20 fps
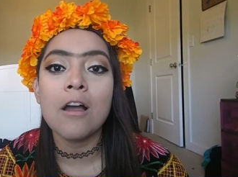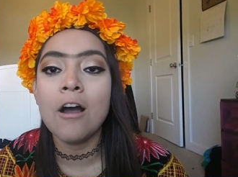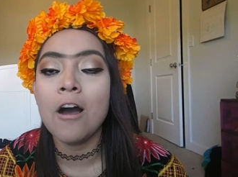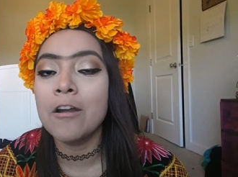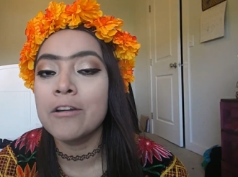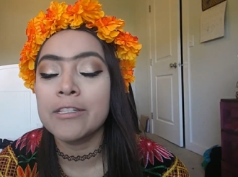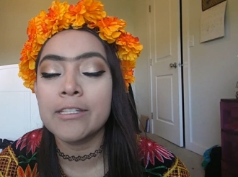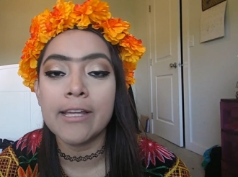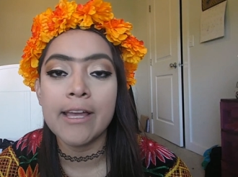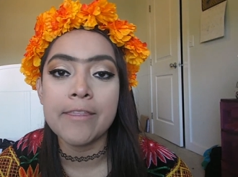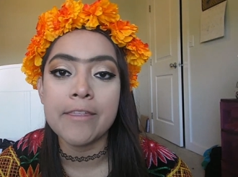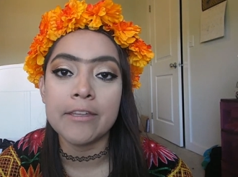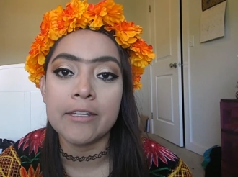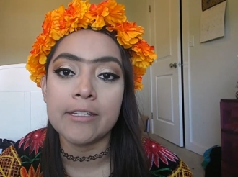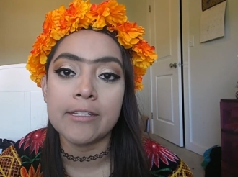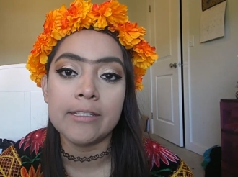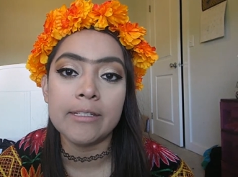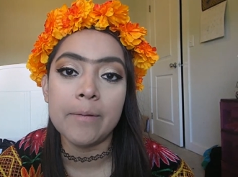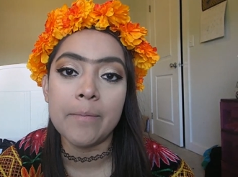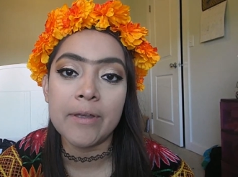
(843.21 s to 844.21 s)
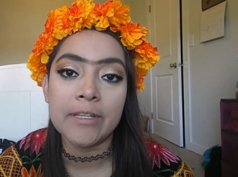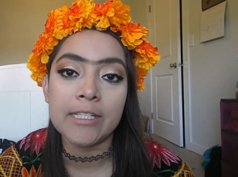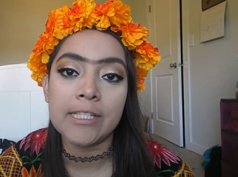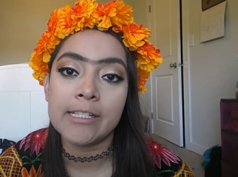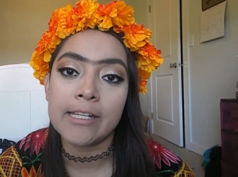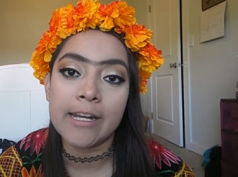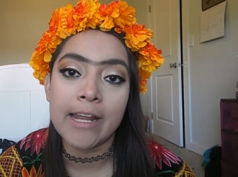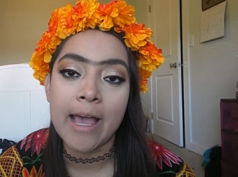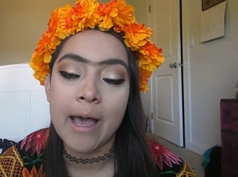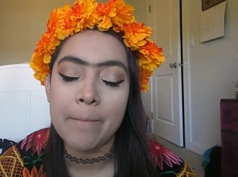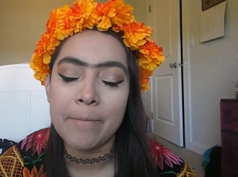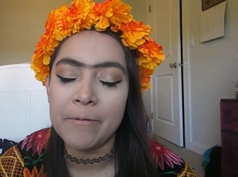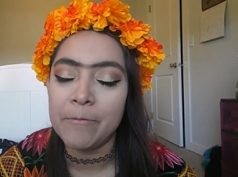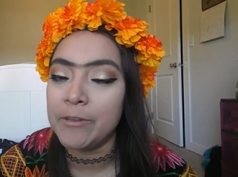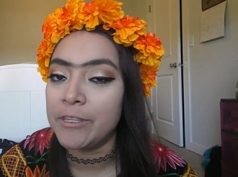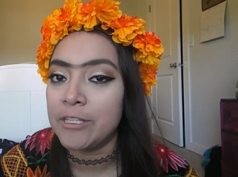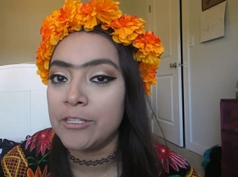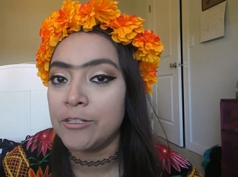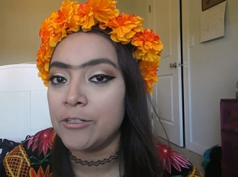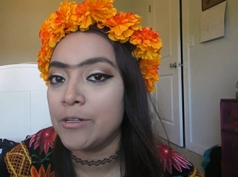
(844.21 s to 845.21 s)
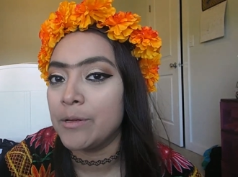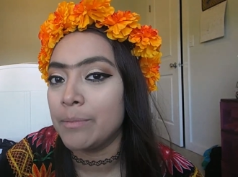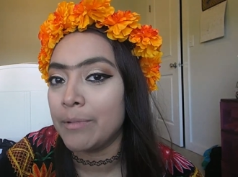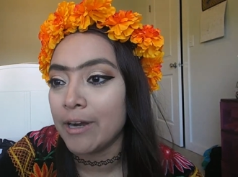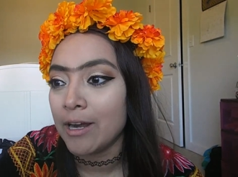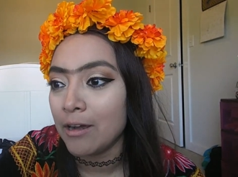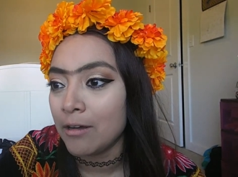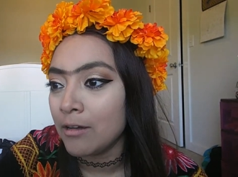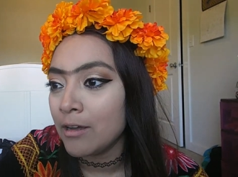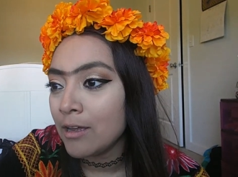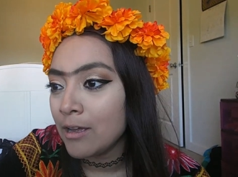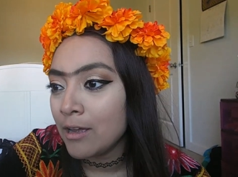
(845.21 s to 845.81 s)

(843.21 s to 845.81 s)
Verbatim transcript: Honestly, I think this is the best that's gonna happen with this unibrow.